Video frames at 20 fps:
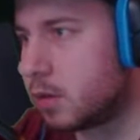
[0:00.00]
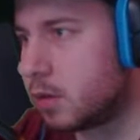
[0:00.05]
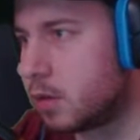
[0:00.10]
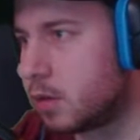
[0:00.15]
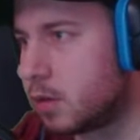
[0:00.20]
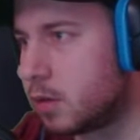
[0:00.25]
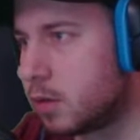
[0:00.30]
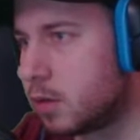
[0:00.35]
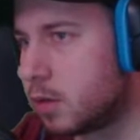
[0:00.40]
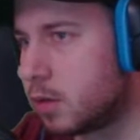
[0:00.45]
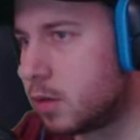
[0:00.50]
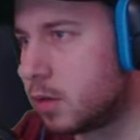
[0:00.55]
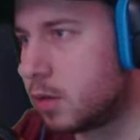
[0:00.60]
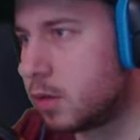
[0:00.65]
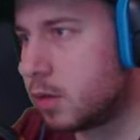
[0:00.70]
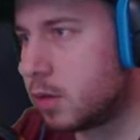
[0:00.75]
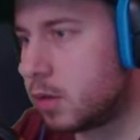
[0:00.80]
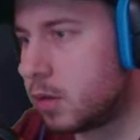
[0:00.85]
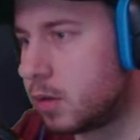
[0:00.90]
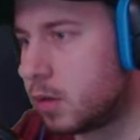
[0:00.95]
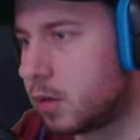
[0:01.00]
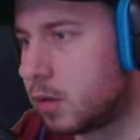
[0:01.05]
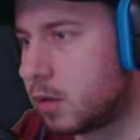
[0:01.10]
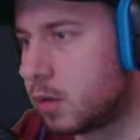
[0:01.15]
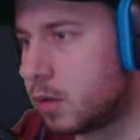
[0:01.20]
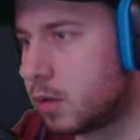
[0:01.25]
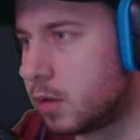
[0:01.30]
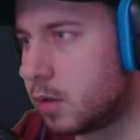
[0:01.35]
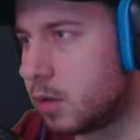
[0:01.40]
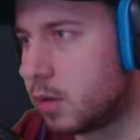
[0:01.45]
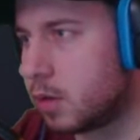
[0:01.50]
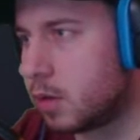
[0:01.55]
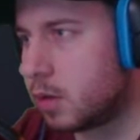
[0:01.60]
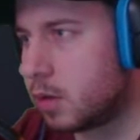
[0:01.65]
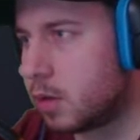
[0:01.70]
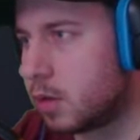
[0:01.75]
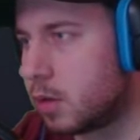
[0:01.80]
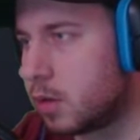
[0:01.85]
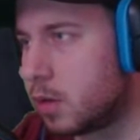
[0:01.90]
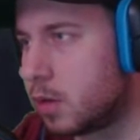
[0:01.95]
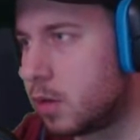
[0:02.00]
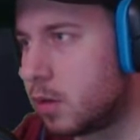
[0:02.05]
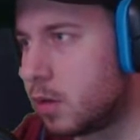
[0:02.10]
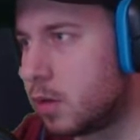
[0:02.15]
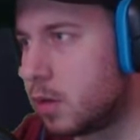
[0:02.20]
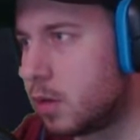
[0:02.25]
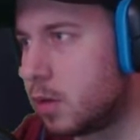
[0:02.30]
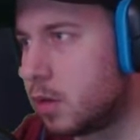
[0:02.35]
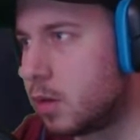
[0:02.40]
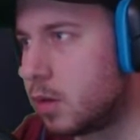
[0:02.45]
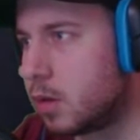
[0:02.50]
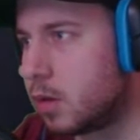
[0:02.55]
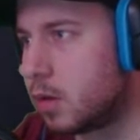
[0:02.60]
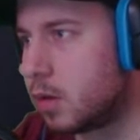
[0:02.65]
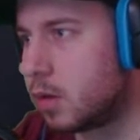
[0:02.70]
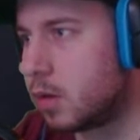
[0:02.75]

Nothing is said.